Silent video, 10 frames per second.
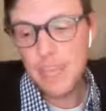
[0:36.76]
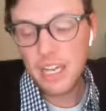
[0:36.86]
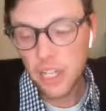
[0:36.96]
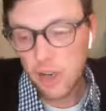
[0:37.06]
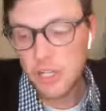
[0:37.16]

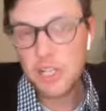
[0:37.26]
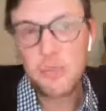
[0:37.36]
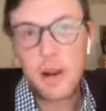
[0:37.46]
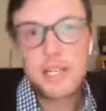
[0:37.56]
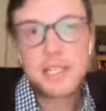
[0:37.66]
Encourage your
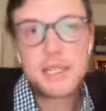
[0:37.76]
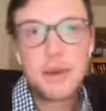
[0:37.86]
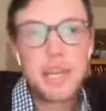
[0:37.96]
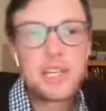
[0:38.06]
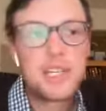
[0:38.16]

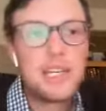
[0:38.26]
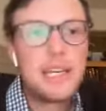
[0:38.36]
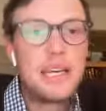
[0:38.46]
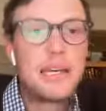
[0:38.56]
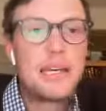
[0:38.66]
participation.